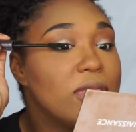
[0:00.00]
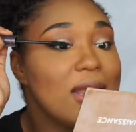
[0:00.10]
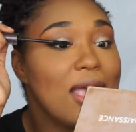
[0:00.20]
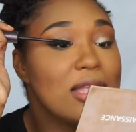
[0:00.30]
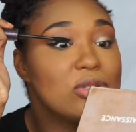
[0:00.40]
Then
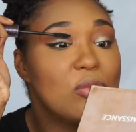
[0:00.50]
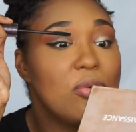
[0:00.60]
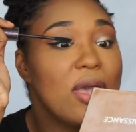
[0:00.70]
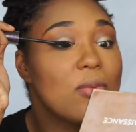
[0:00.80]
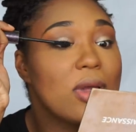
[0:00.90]
it got to a
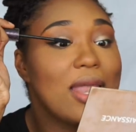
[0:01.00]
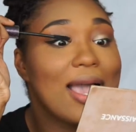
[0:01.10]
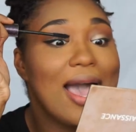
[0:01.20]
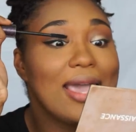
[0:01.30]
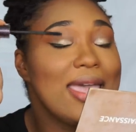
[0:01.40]
point where,
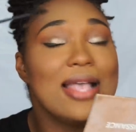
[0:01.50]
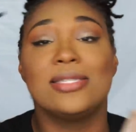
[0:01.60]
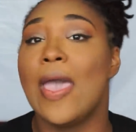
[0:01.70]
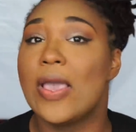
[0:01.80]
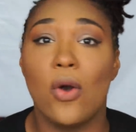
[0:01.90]
like, I can't
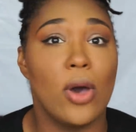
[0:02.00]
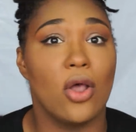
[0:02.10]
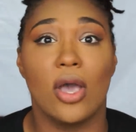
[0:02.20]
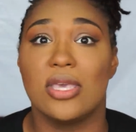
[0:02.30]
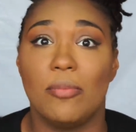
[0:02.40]
take on
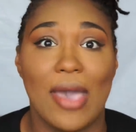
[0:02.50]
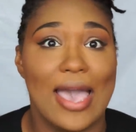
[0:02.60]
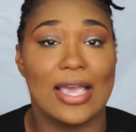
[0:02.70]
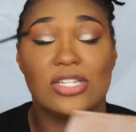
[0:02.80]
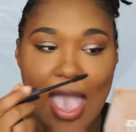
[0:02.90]
all your
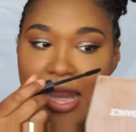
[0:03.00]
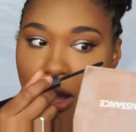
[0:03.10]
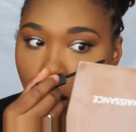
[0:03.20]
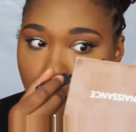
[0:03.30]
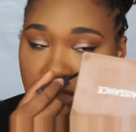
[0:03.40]
baggage, and it
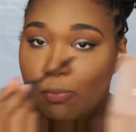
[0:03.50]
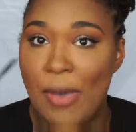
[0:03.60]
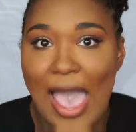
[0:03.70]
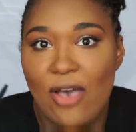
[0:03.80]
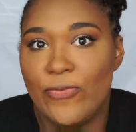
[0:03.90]
always
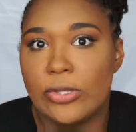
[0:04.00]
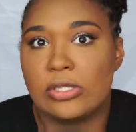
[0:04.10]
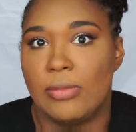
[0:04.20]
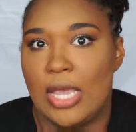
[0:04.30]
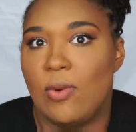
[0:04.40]
baffles
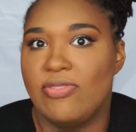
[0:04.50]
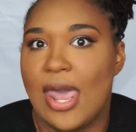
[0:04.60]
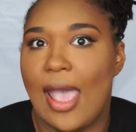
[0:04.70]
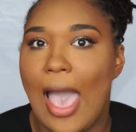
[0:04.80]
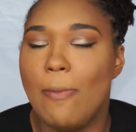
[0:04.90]
me when
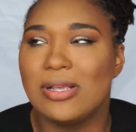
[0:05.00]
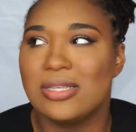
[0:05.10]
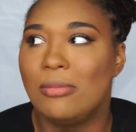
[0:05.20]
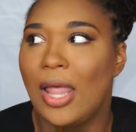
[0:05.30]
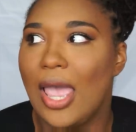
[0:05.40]
that happens.
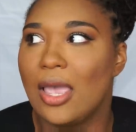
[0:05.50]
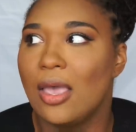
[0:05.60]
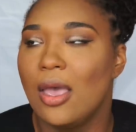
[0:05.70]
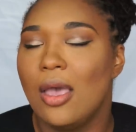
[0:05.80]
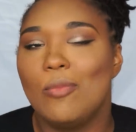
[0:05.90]
I'm like,
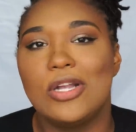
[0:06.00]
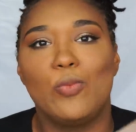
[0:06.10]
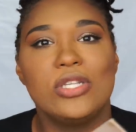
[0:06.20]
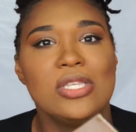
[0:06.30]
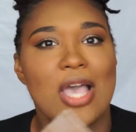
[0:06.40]
but
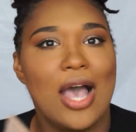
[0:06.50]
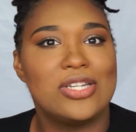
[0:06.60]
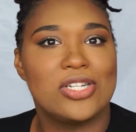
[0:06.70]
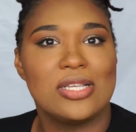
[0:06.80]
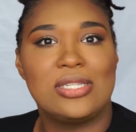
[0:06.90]
wasn't y'all
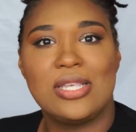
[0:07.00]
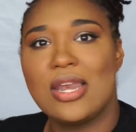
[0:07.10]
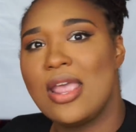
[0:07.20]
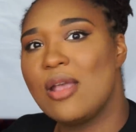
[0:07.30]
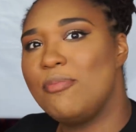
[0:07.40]
just
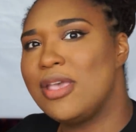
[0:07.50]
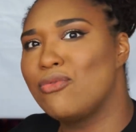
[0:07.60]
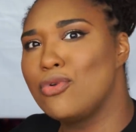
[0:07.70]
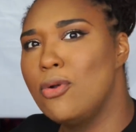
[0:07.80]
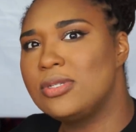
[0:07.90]
sitting here
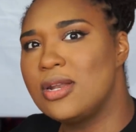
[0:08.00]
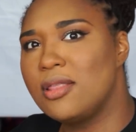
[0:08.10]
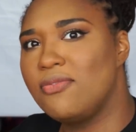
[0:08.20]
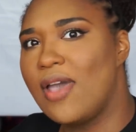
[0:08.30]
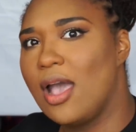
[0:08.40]
being rude to
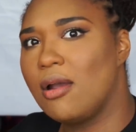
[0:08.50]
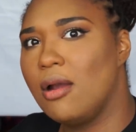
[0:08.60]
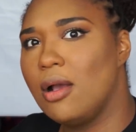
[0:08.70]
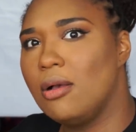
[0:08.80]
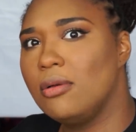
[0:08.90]
another fat
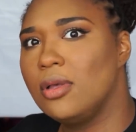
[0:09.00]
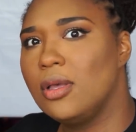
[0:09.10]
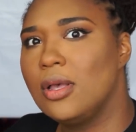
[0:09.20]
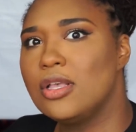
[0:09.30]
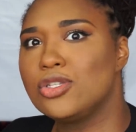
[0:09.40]
girl?
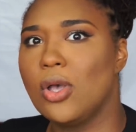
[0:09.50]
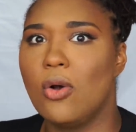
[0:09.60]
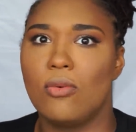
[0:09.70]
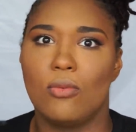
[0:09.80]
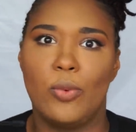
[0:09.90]

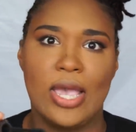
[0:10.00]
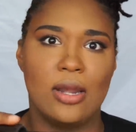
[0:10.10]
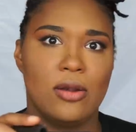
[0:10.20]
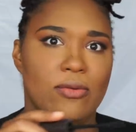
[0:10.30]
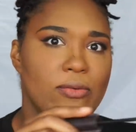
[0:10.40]
So
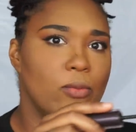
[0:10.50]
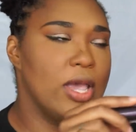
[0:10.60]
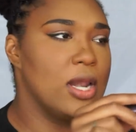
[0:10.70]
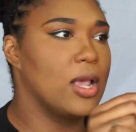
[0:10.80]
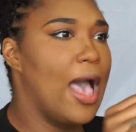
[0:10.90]
when
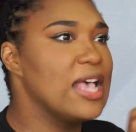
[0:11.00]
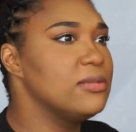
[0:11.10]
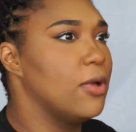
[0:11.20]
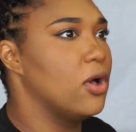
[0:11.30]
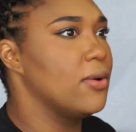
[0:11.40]

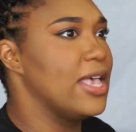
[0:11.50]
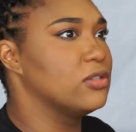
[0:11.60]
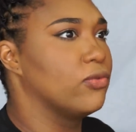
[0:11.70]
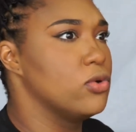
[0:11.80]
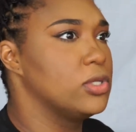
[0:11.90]
Cosmo is
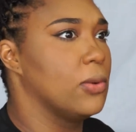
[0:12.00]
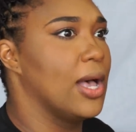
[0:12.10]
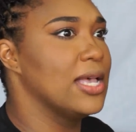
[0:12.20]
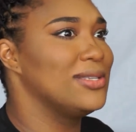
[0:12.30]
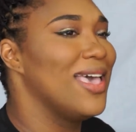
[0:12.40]
rude to
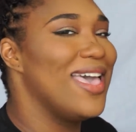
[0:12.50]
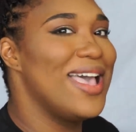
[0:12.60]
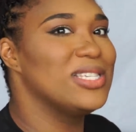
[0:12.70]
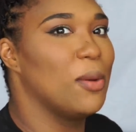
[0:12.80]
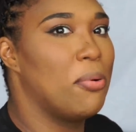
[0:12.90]
us,
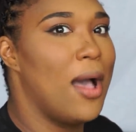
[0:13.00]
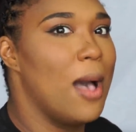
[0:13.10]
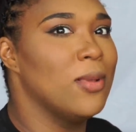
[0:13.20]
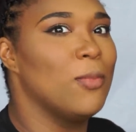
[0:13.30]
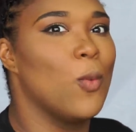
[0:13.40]
it's a
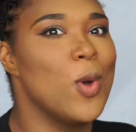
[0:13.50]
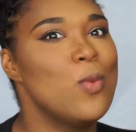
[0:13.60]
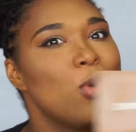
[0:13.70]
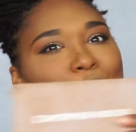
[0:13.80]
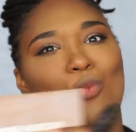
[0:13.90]
problem. But when
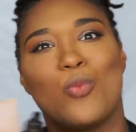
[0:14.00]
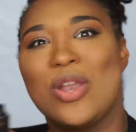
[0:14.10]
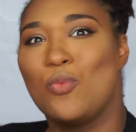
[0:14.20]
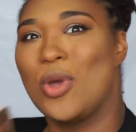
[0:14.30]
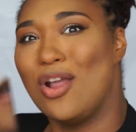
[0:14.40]

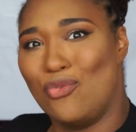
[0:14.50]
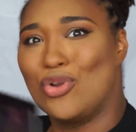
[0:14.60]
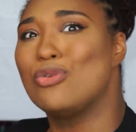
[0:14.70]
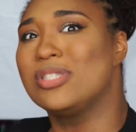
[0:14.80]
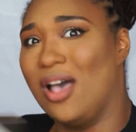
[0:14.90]
we're
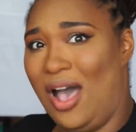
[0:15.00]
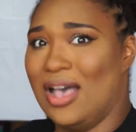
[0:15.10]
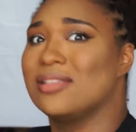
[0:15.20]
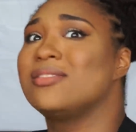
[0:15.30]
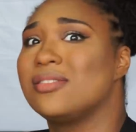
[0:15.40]
rude to
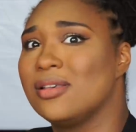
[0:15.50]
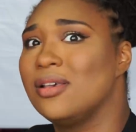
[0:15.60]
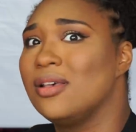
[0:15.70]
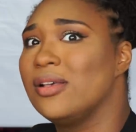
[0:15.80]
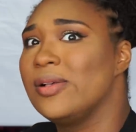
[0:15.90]
us,
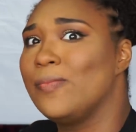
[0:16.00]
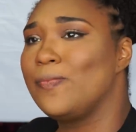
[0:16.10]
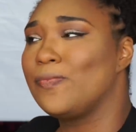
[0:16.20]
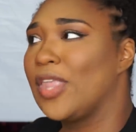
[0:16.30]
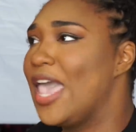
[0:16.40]

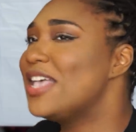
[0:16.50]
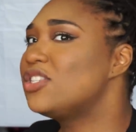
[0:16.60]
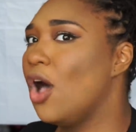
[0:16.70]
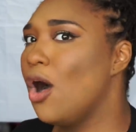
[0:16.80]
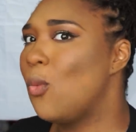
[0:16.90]
it's
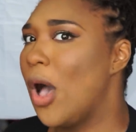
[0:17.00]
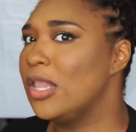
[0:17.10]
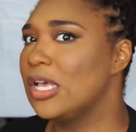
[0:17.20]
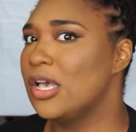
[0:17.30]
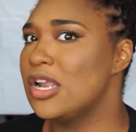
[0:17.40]
all well
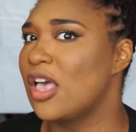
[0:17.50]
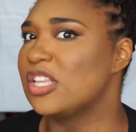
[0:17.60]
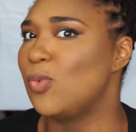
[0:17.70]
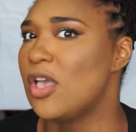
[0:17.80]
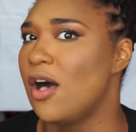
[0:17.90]
and good,
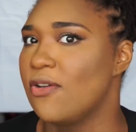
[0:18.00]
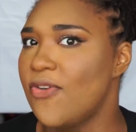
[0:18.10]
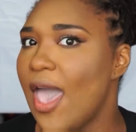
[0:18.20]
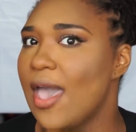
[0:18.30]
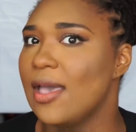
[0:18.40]
because we all fat.